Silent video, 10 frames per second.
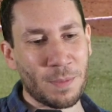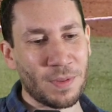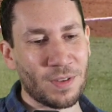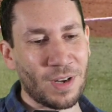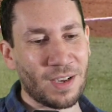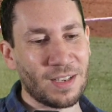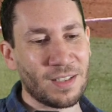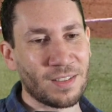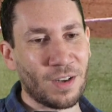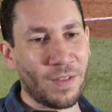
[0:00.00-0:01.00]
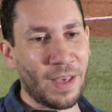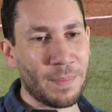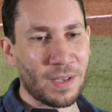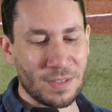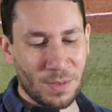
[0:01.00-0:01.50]
but they're not going to call that
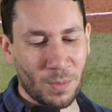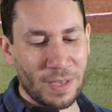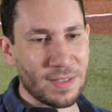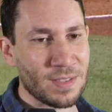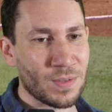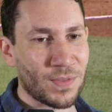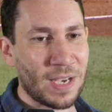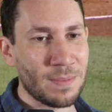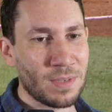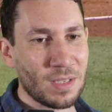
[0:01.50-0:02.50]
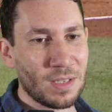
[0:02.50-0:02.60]
because of the way this is framed.